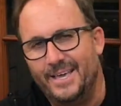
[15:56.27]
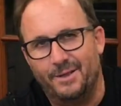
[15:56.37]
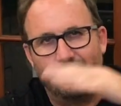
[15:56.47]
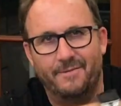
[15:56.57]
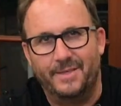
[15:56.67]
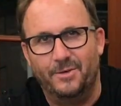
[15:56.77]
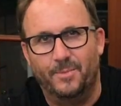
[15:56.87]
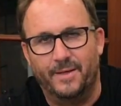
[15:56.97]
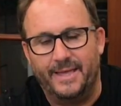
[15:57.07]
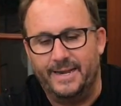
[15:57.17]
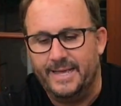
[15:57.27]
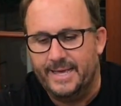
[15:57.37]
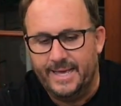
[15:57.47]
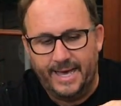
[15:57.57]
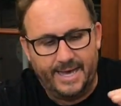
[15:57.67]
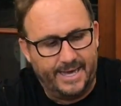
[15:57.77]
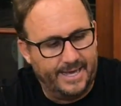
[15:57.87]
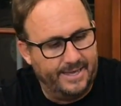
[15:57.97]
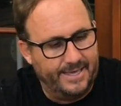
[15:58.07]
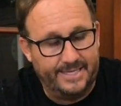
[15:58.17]
You're over the hill by then.
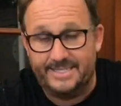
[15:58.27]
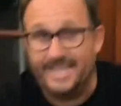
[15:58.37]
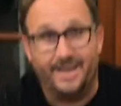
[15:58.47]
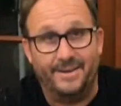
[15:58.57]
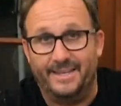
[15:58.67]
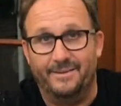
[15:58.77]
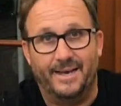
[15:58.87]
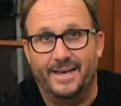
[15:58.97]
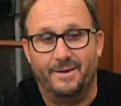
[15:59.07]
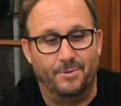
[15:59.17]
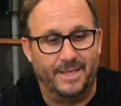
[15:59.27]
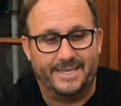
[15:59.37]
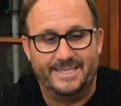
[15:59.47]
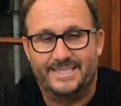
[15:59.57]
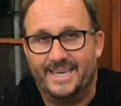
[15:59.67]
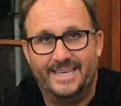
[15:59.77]
Astounding. All I can say